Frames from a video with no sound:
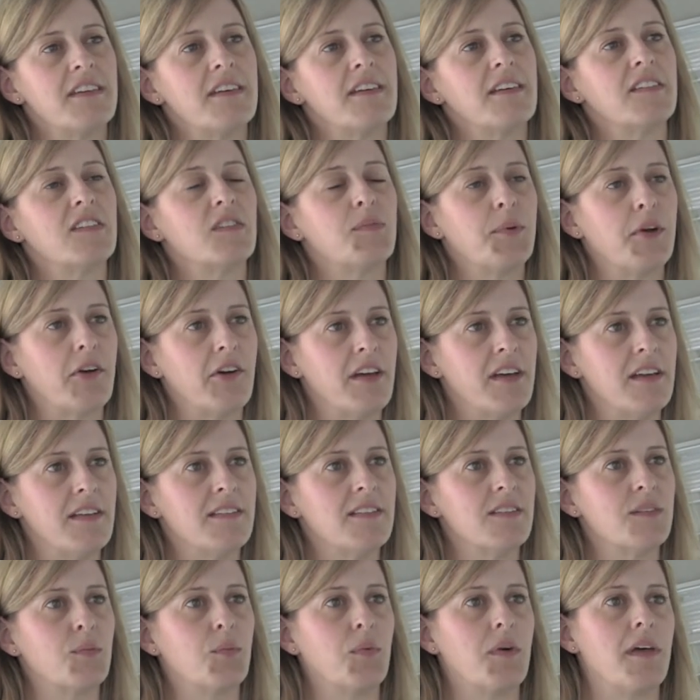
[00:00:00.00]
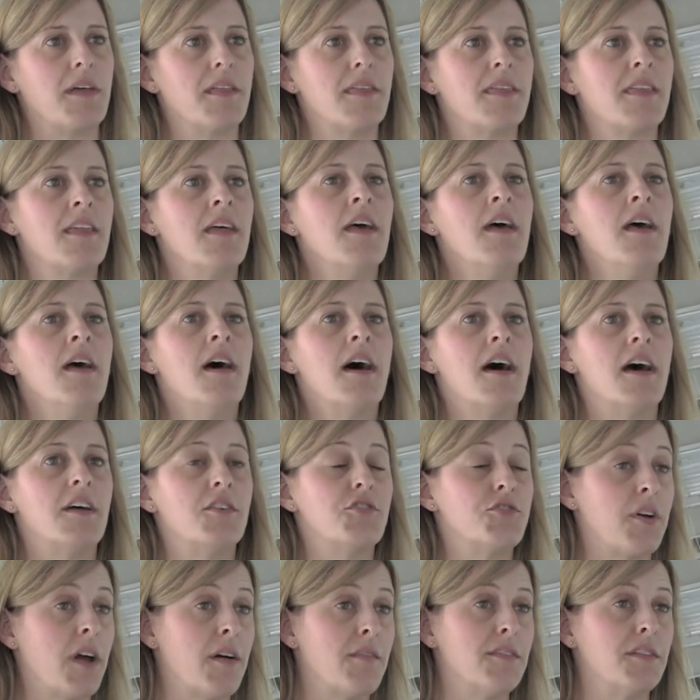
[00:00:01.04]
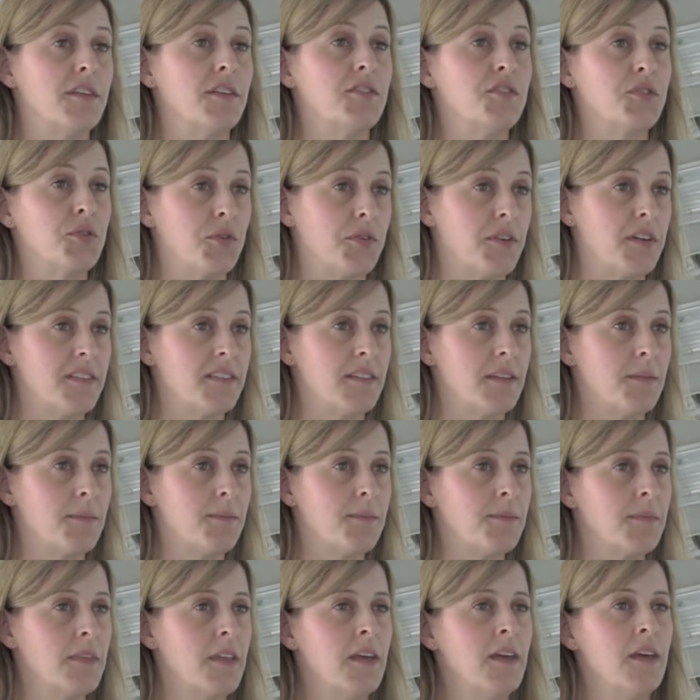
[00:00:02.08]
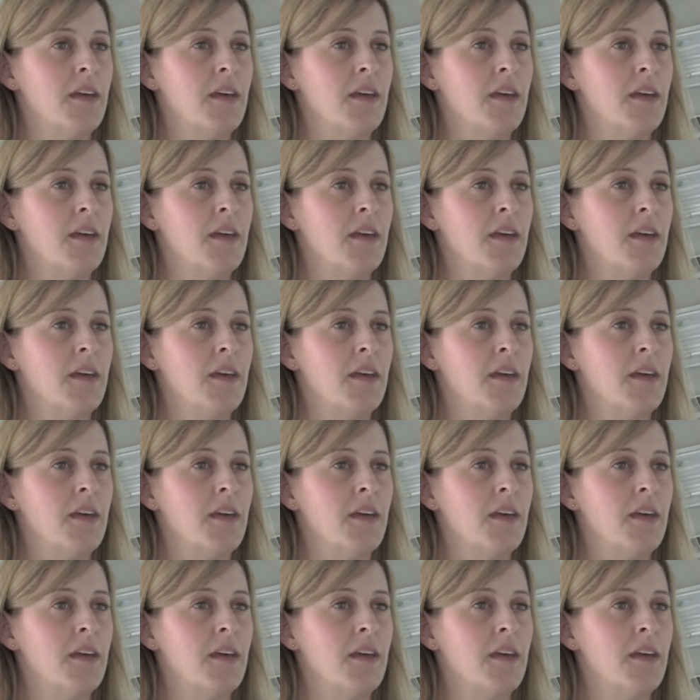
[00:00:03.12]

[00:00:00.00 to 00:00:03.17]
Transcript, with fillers: and experience with uh, travel and tourism.